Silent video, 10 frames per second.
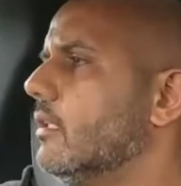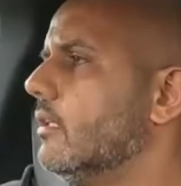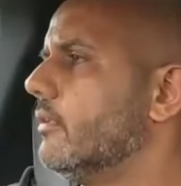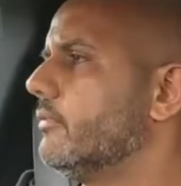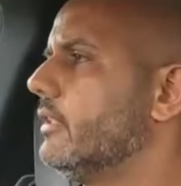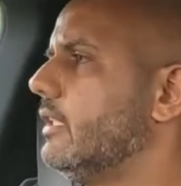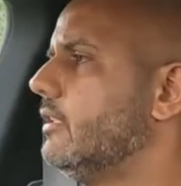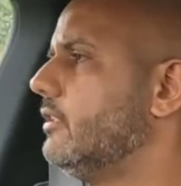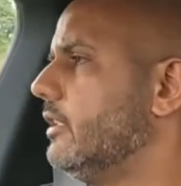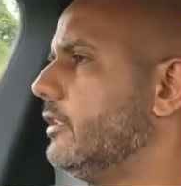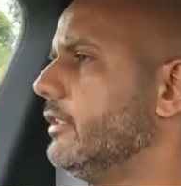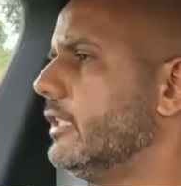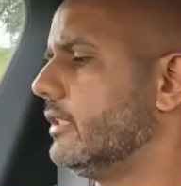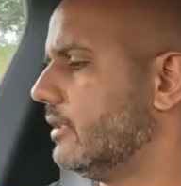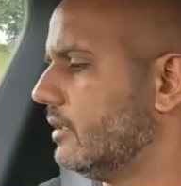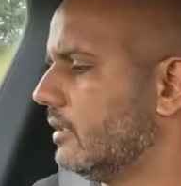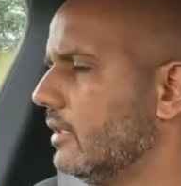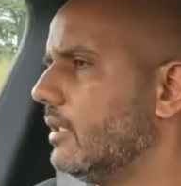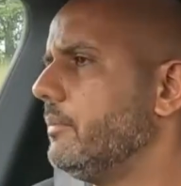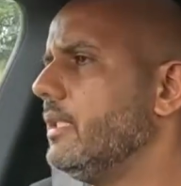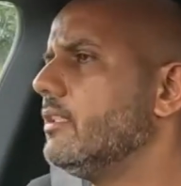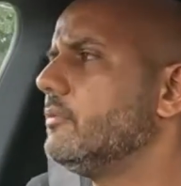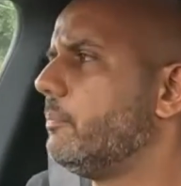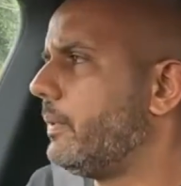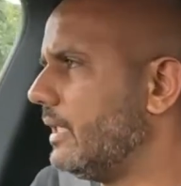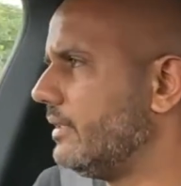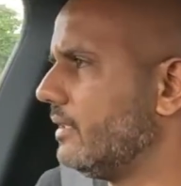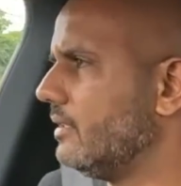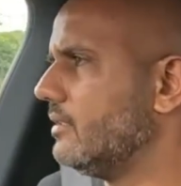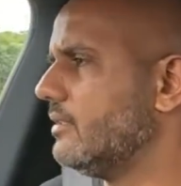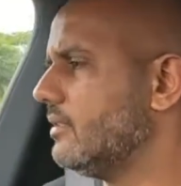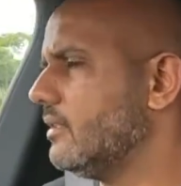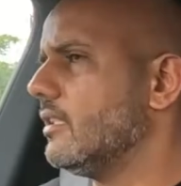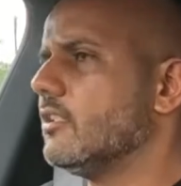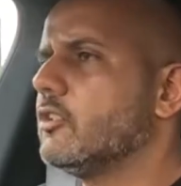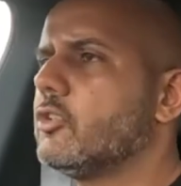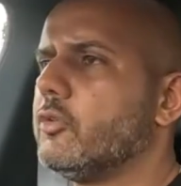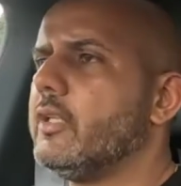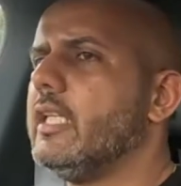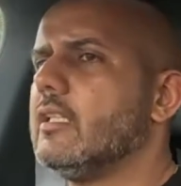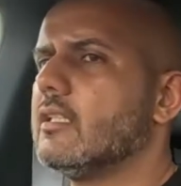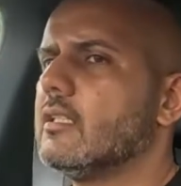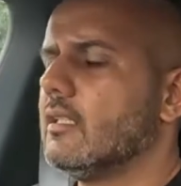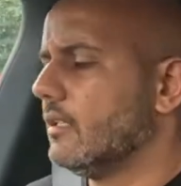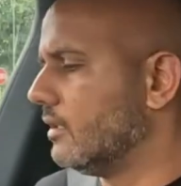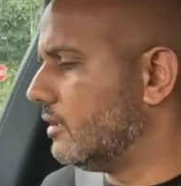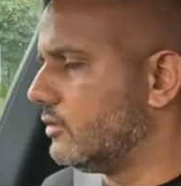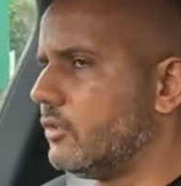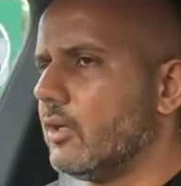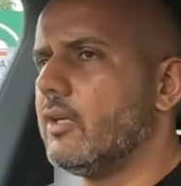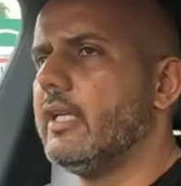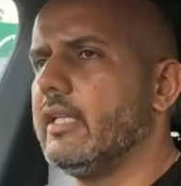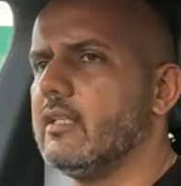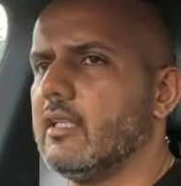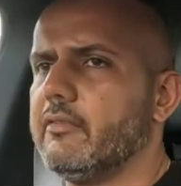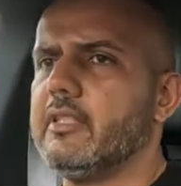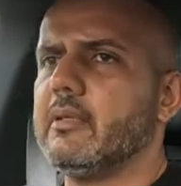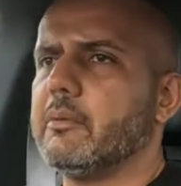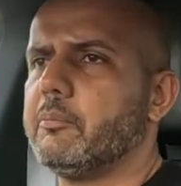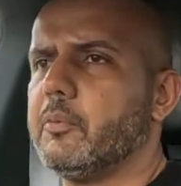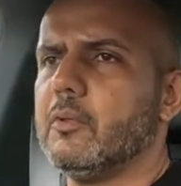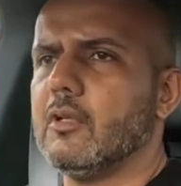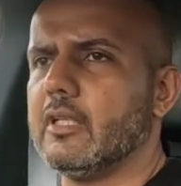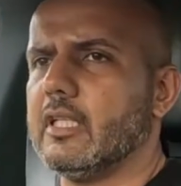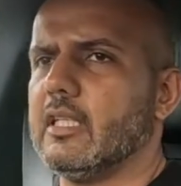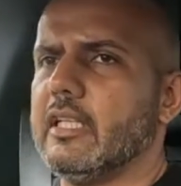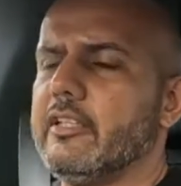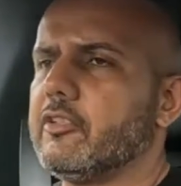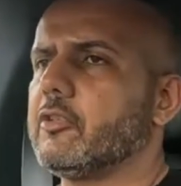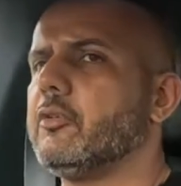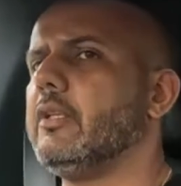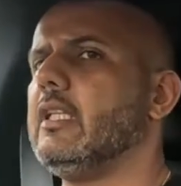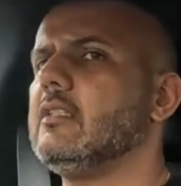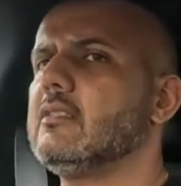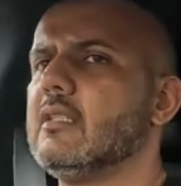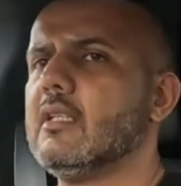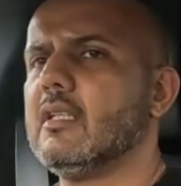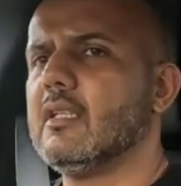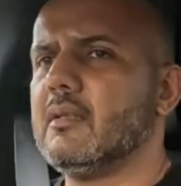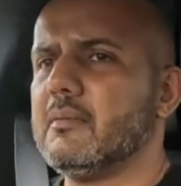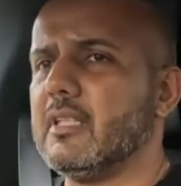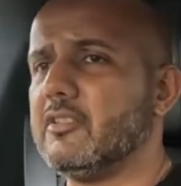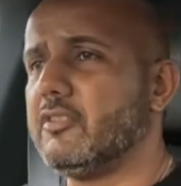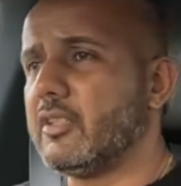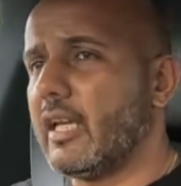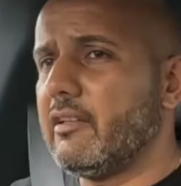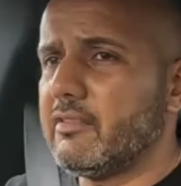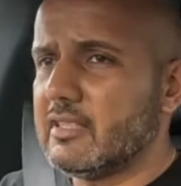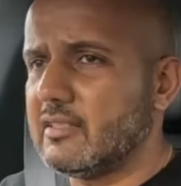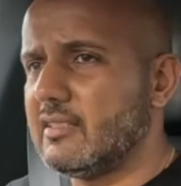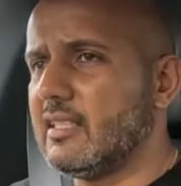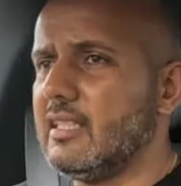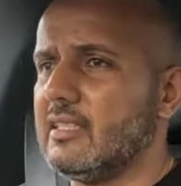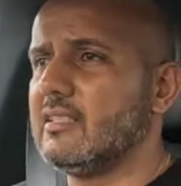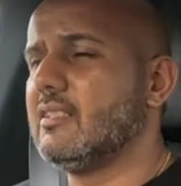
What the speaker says: of the interior. I mean, these buttons creak, this door handle, every time I pull on it, it creaks. The driver's seat,